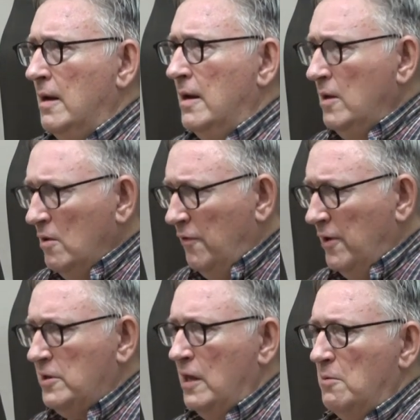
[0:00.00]
In the
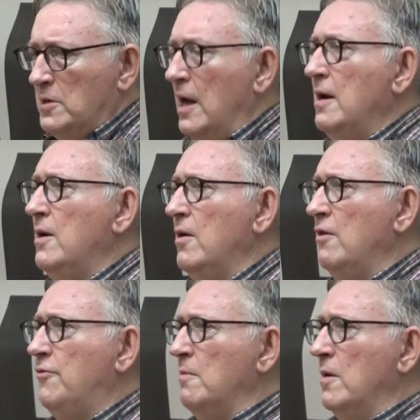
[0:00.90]
university, there was a young
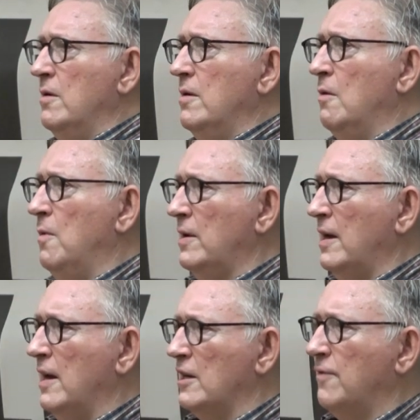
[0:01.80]
girl from a
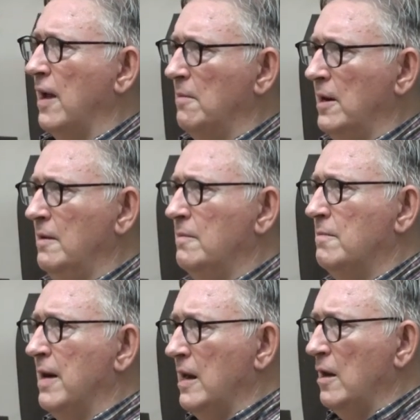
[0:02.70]
working class family,
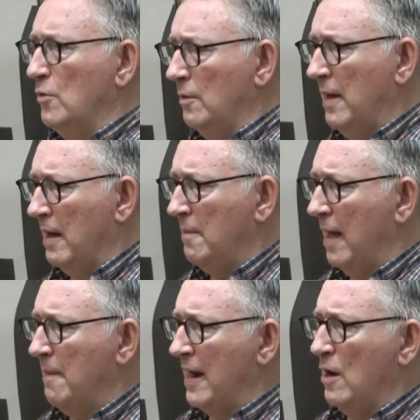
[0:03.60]

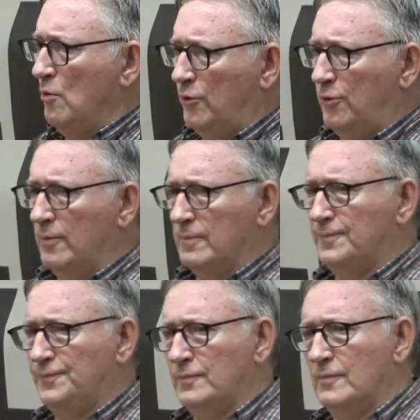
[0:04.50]
Mariluth
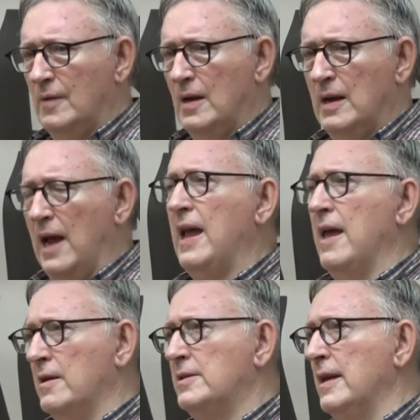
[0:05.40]

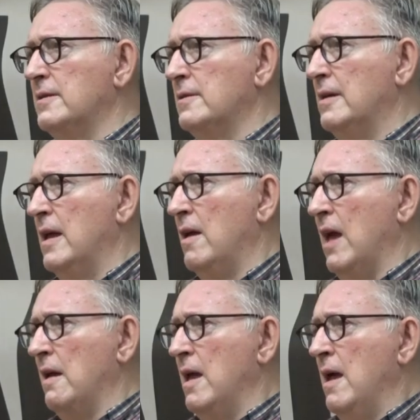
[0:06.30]
Najeres, yes.
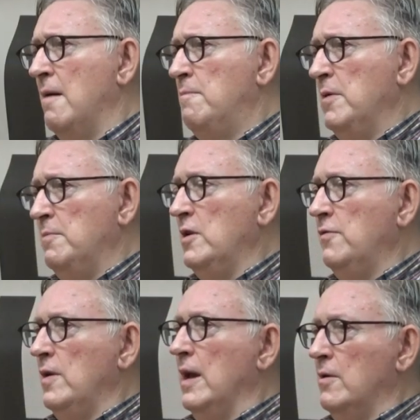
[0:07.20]
A
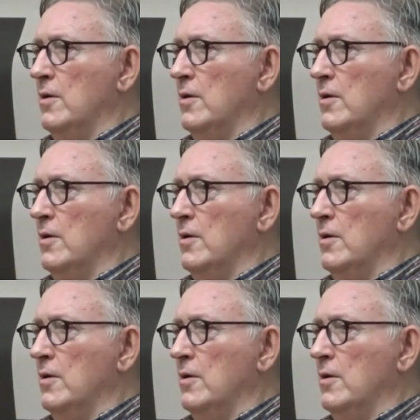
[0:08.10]
beautiful young